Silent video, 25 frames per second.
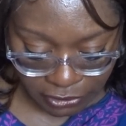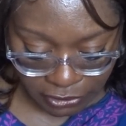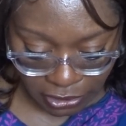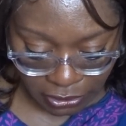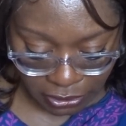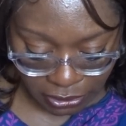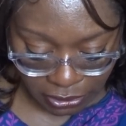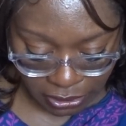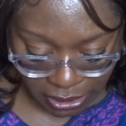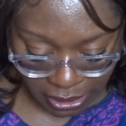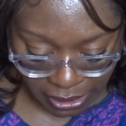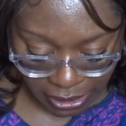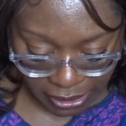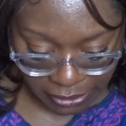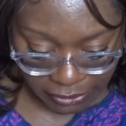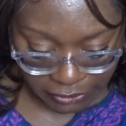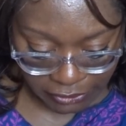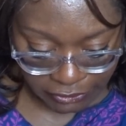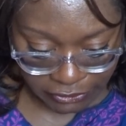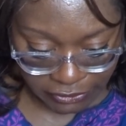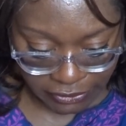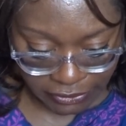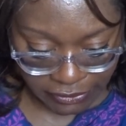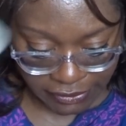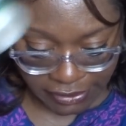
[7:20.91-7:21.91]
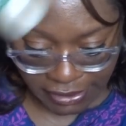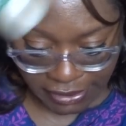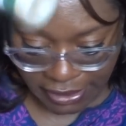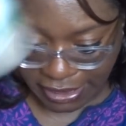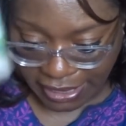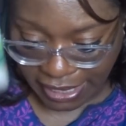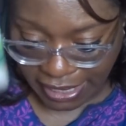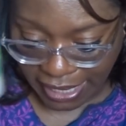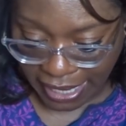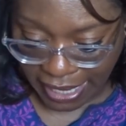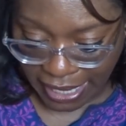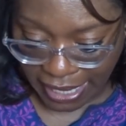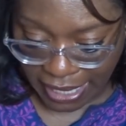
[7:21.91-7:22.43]
Okay, so there's
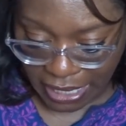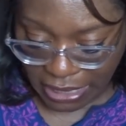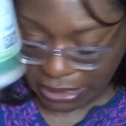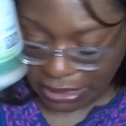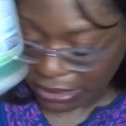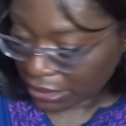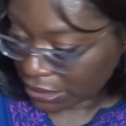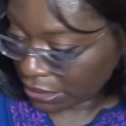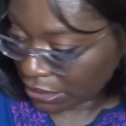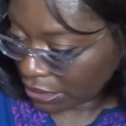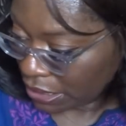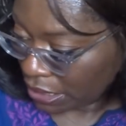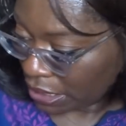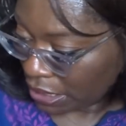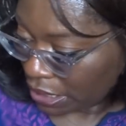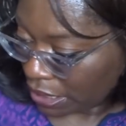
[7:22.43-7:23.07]
that.